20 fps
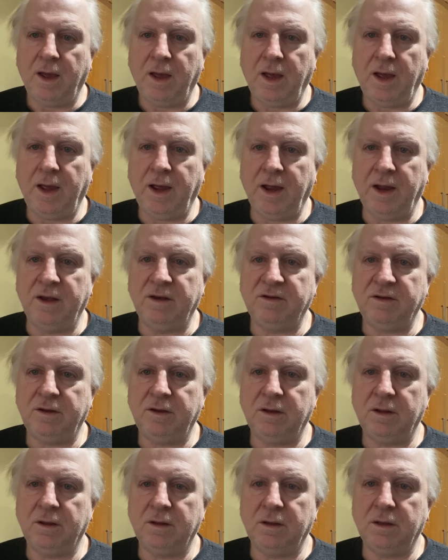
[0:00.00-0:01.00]
And
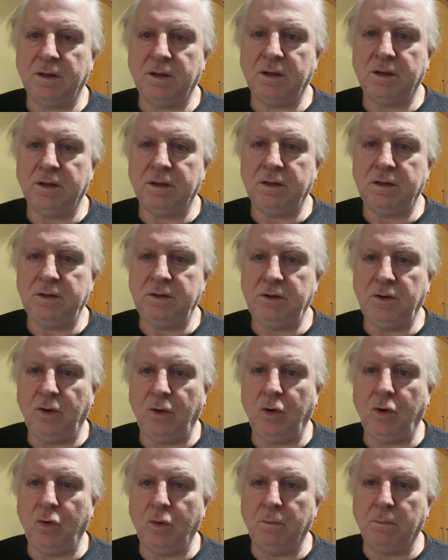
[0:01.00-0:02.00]

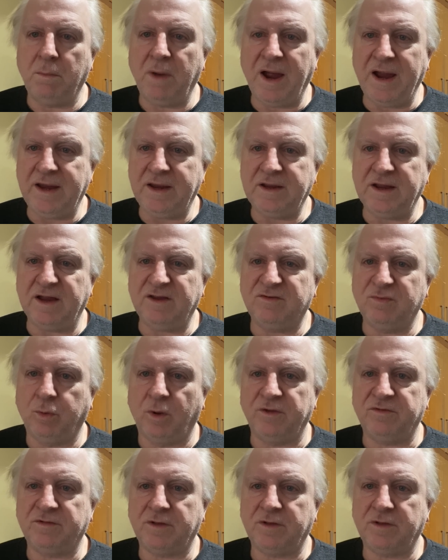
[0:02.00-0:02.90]
you may guess what's